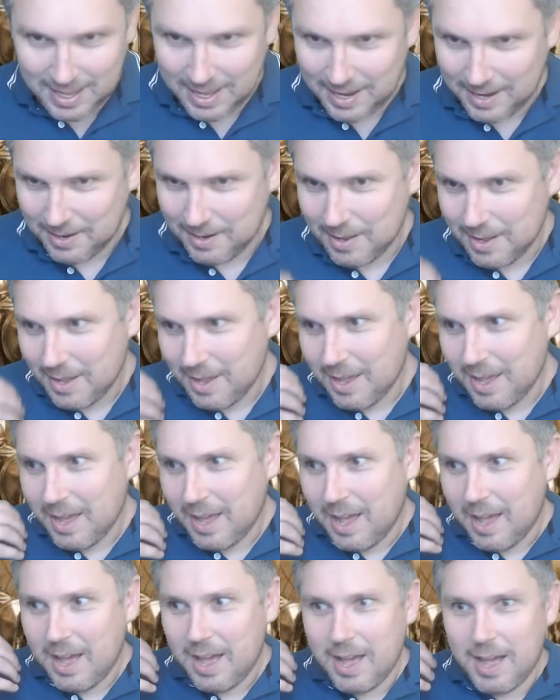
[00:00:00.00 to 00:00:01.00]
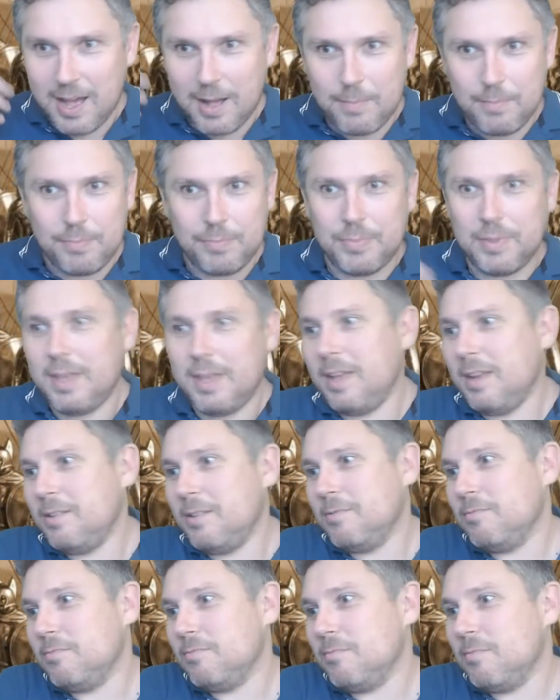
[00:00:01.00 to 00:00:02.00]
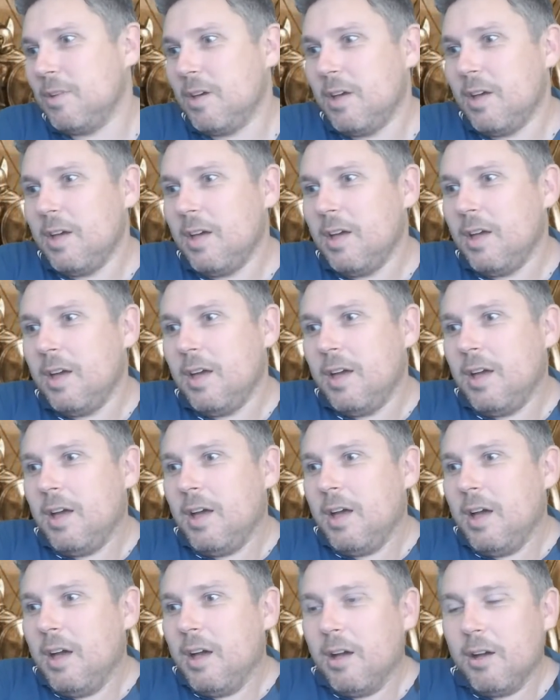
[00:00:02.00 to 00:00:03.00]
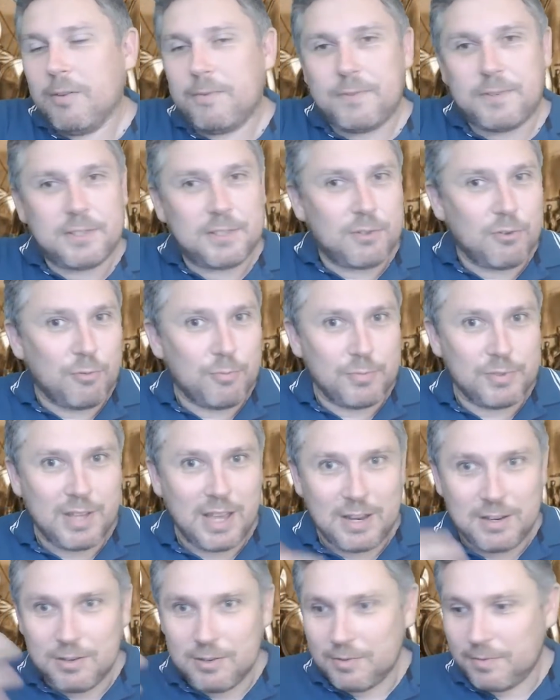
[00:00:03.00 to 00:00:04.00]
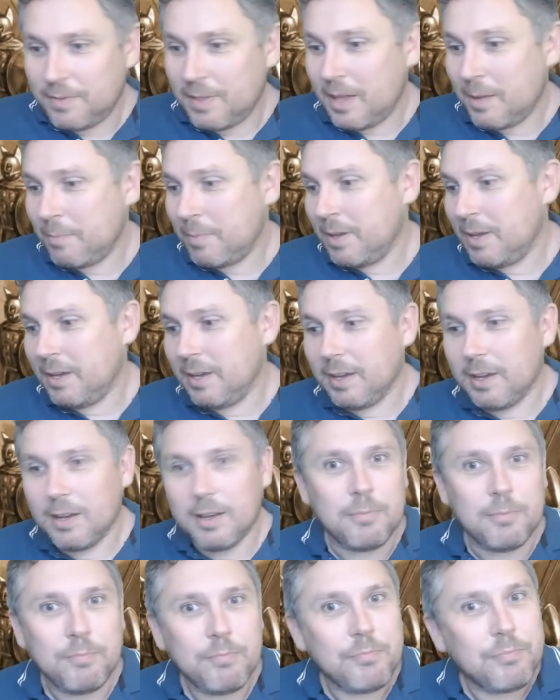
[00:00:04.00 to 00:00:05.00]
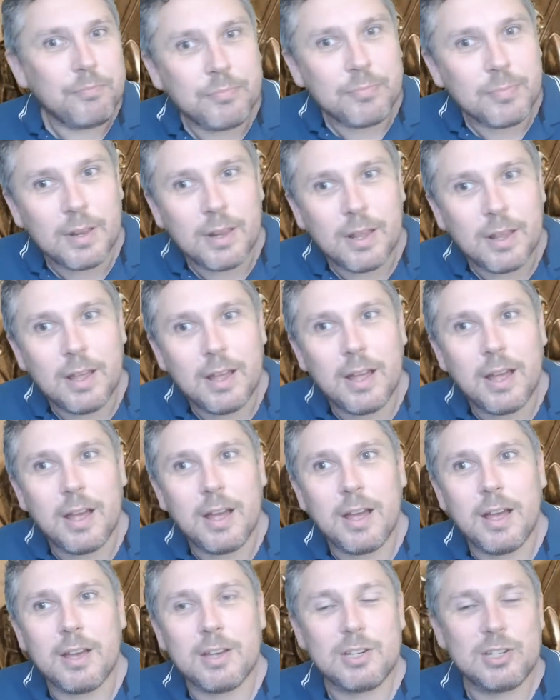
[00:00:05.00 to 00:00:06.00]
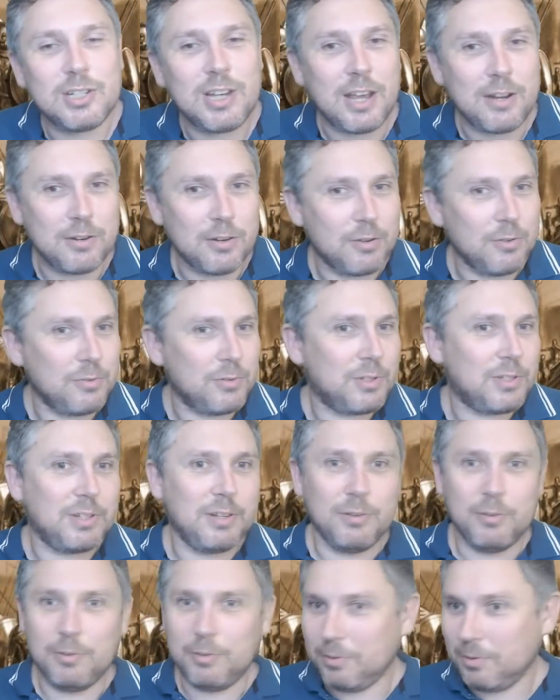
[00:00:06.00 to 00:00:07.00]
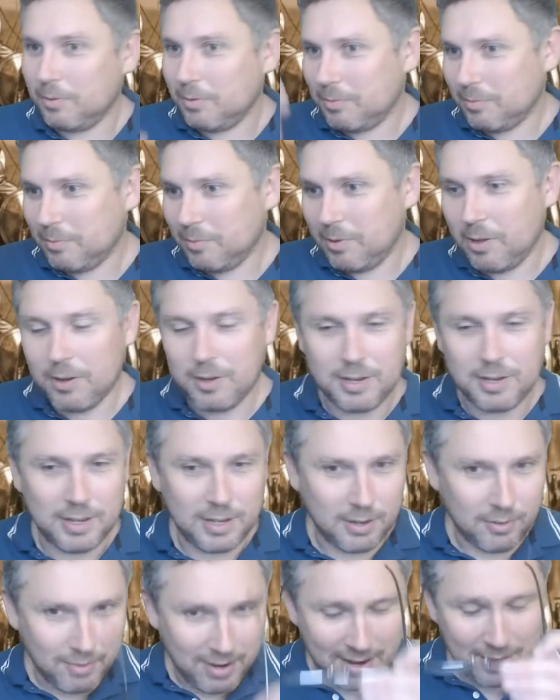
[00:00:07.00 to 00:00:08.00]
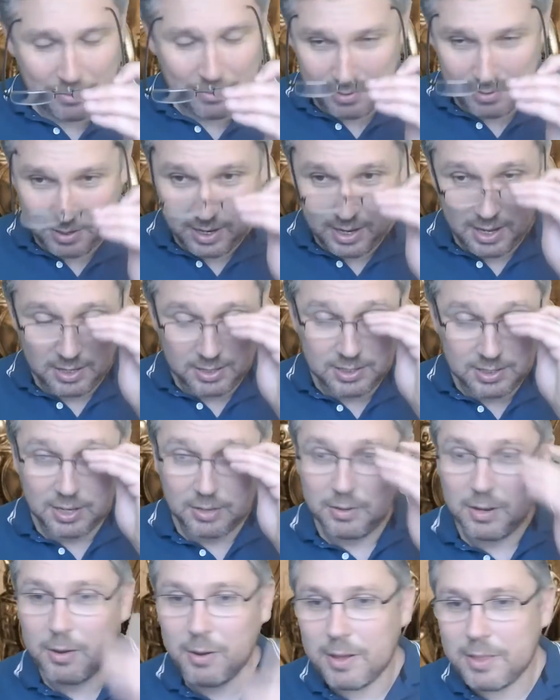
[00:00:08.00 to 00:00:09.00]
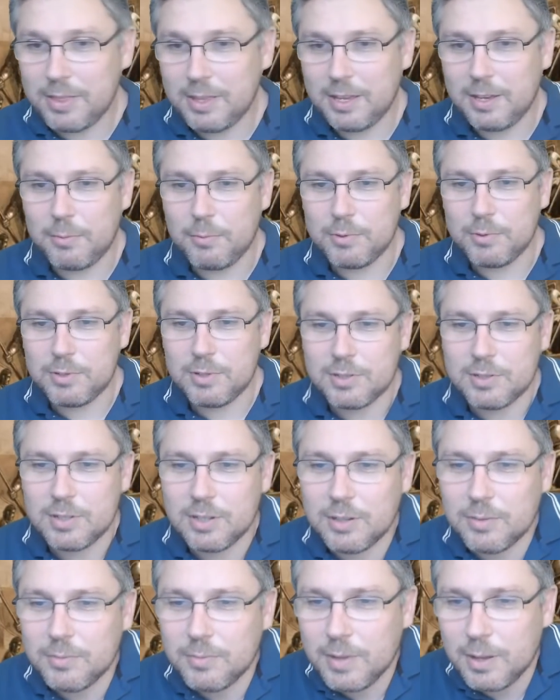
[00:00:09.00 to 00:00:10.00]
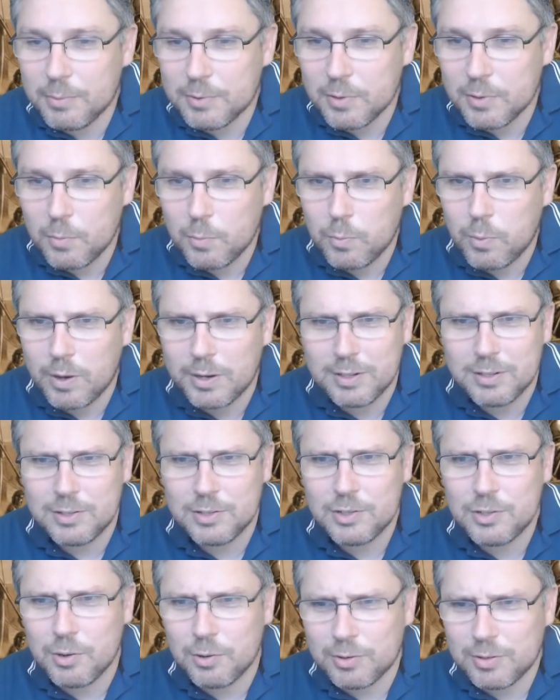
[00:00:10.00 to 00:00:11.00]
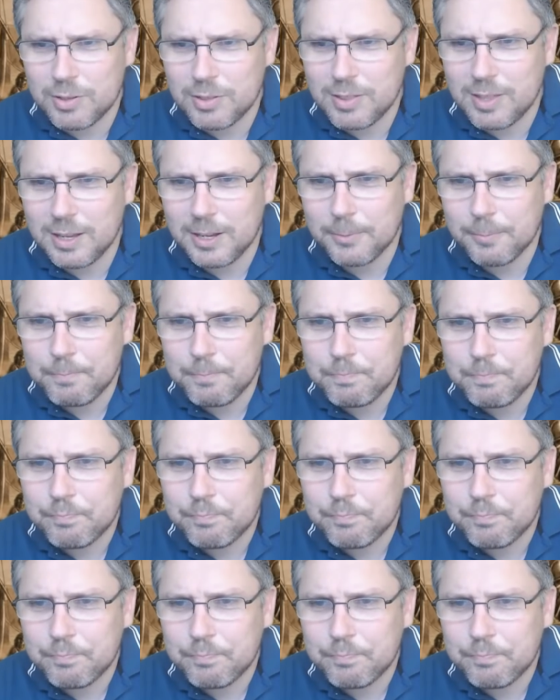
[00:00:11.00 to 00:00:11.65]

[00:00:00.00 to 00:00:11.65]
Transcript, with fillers: then. Um, in of Storm's End of there being a, a shadow still lurking around. Uh, so no, I think it was just a it was a one shot thing.